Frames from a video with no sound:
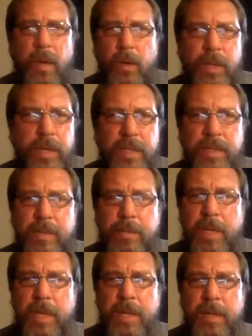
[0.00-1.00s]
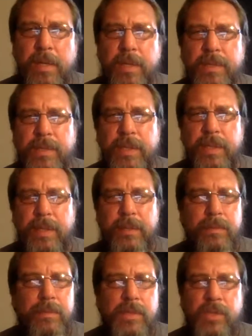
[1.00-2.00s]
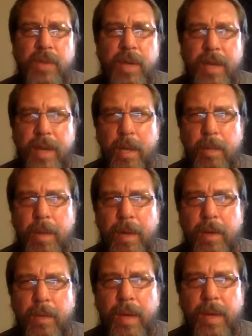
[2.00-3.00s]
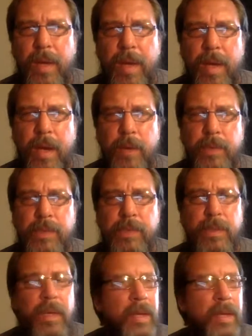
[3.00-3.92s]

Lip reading: cooking some meals and just trying to help out around the house.